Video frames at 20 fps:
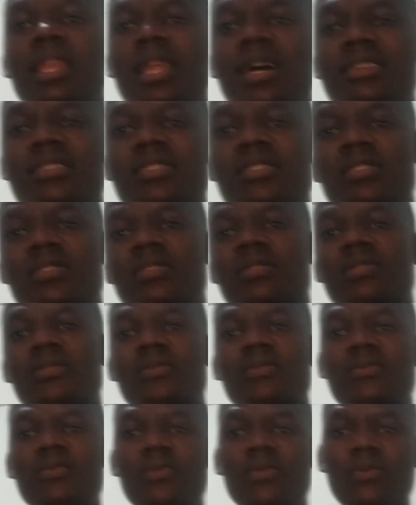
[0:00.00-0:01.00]
Last
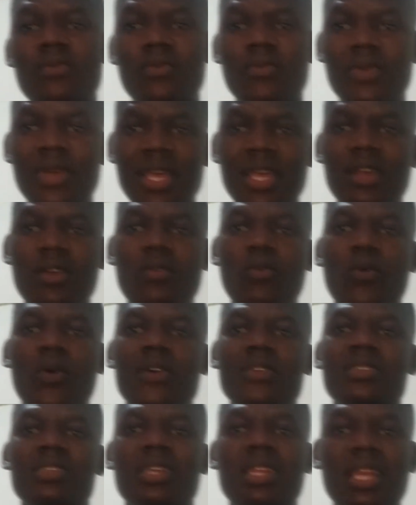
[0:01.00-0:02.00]
week
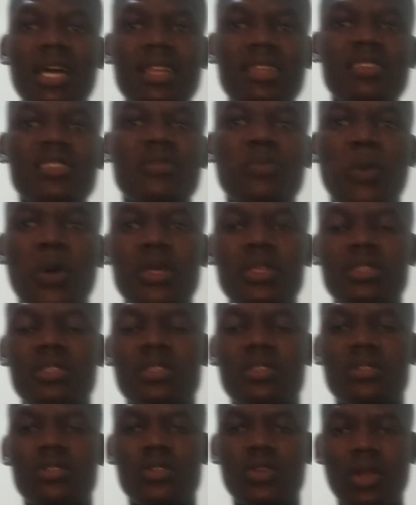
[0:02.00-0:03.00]
was Gladys
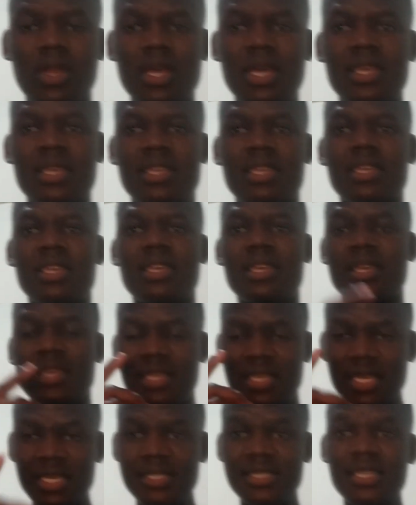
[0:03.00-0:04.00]
Boschelei.
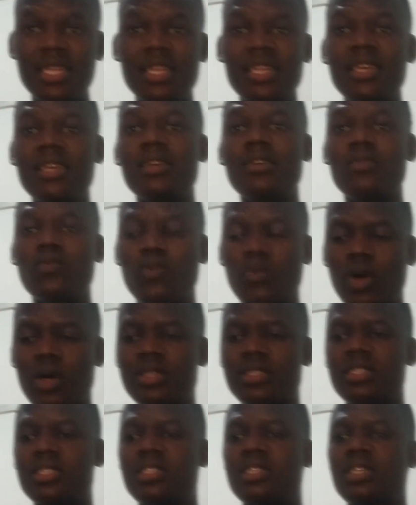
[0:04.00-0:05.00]
Yesterday
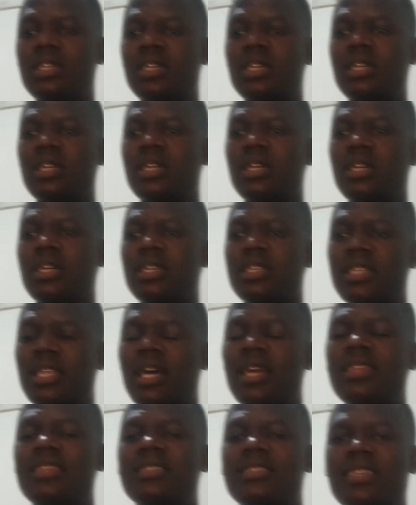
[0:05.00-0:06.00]
was
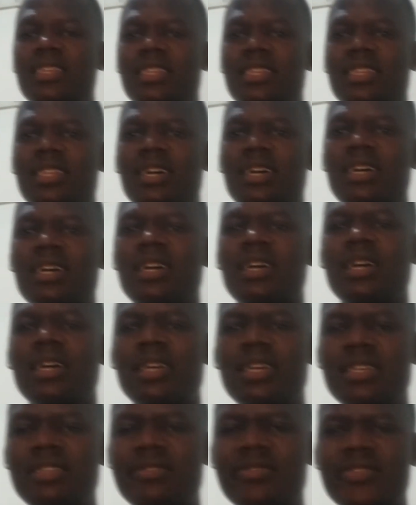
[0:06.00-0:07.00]
Nandi Senator.
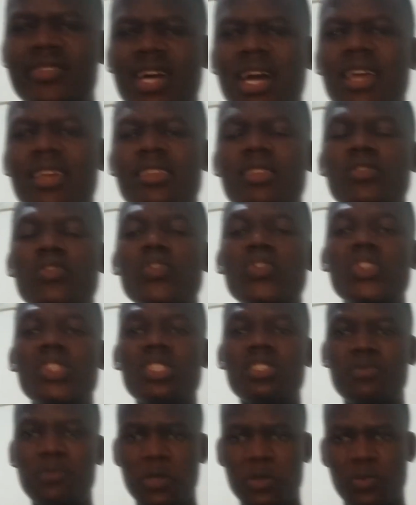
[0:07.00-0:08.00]
He's trying to use
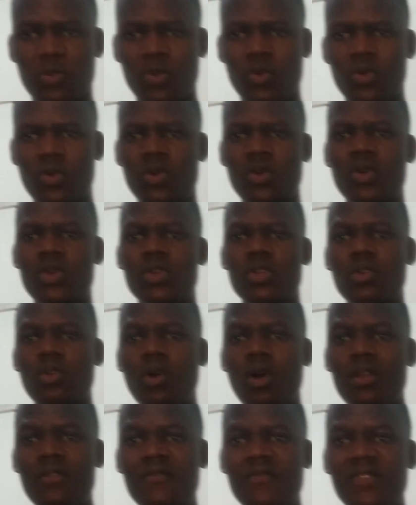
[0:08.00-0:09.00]
his people to
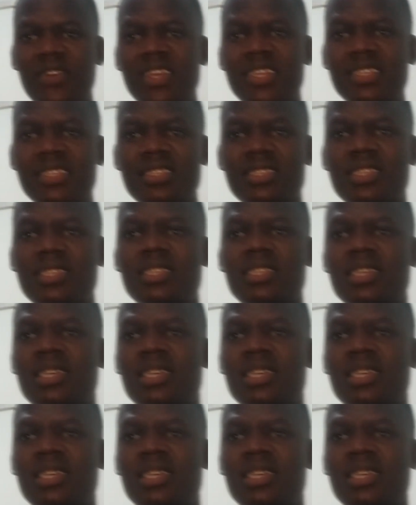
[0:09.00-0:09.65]
convince